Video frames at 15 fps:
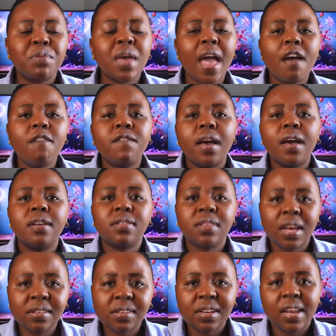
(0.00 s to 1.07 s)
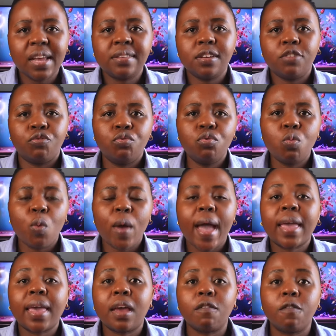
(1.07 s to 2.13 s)
have a designated room where I
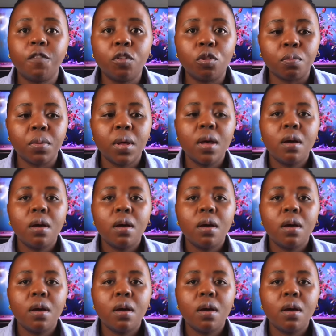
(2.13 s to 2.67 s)
can film